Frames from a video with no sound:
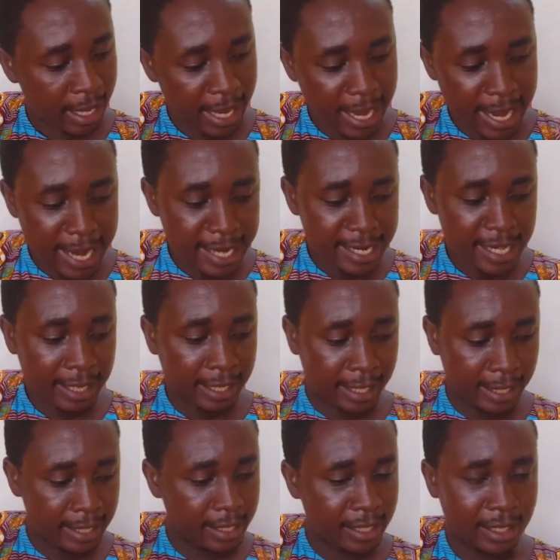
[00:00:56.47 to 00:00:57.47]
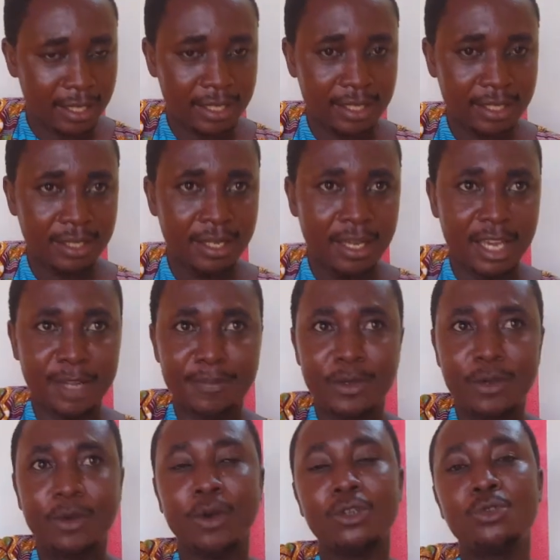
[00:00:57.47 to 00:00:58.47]
any key, and
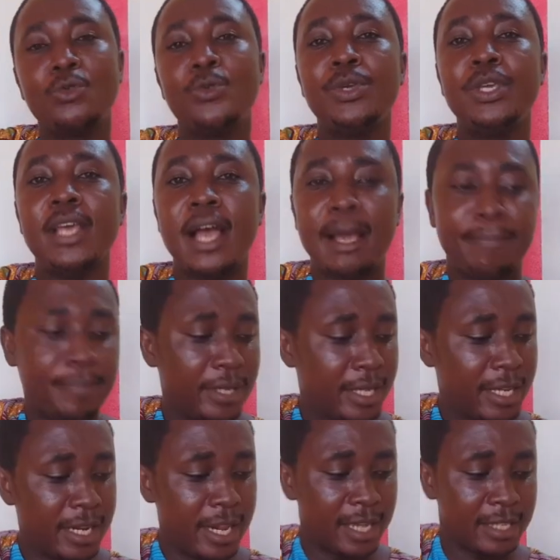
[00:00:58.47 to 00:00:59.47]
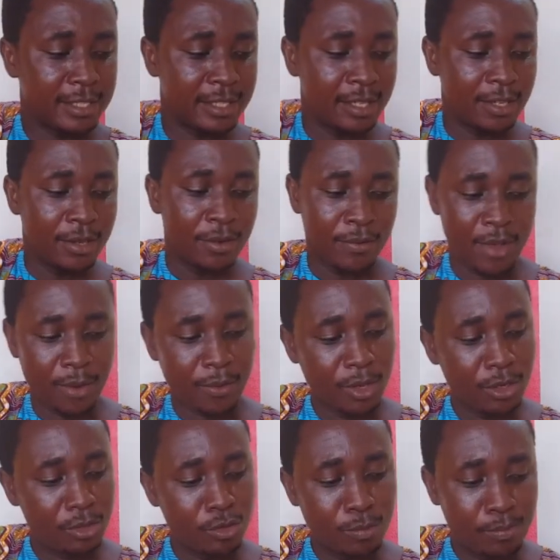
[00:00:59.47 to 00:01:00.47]
because we are beginners, we are
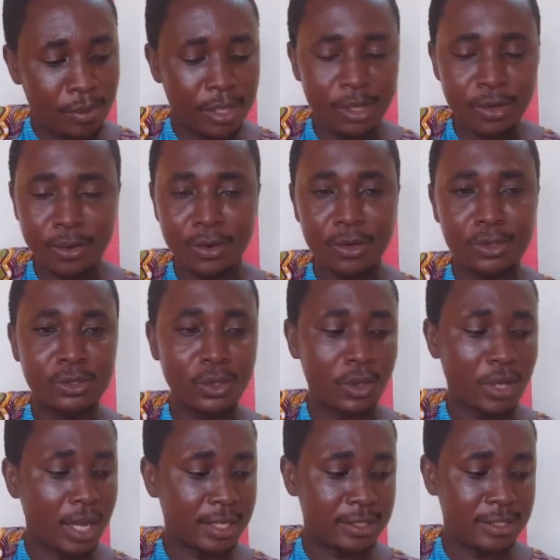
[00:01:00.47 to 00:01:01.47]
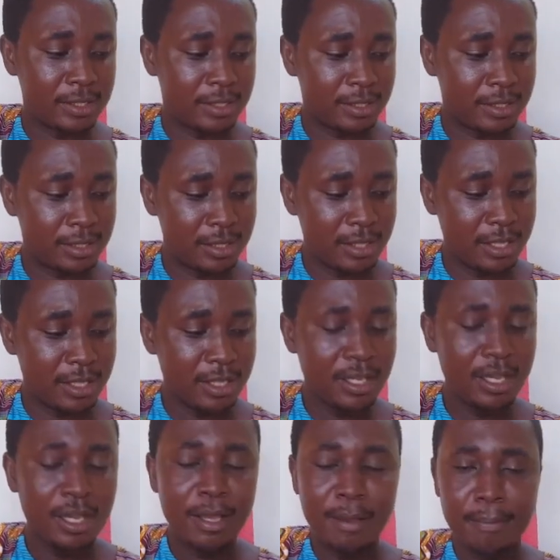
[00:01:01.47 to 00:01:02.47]
going to play Odo Nsor at
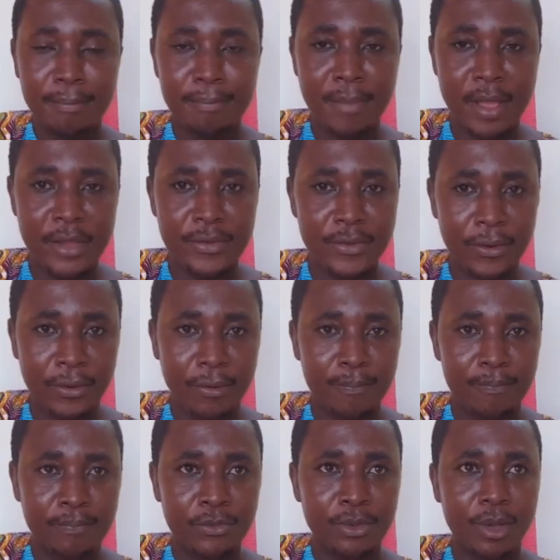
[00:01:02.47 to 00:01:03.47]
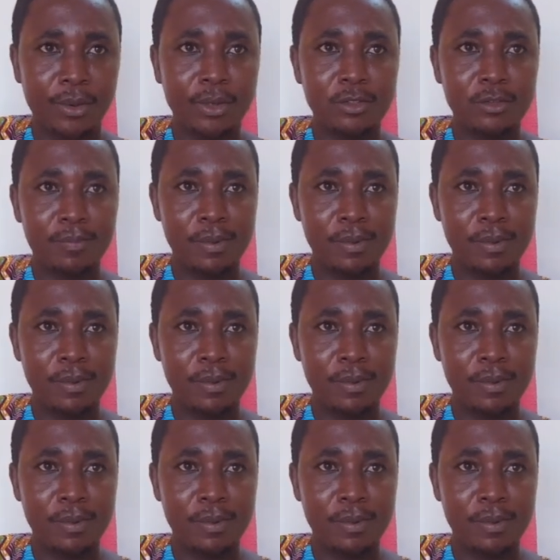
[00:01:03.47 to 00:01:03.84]
C major. We are going to